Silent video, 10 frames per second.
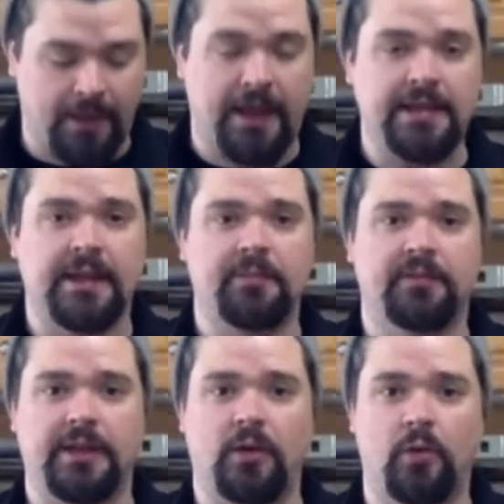any type of
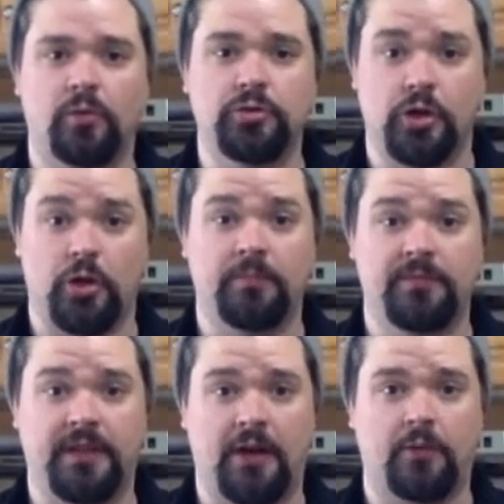like whole germ flour,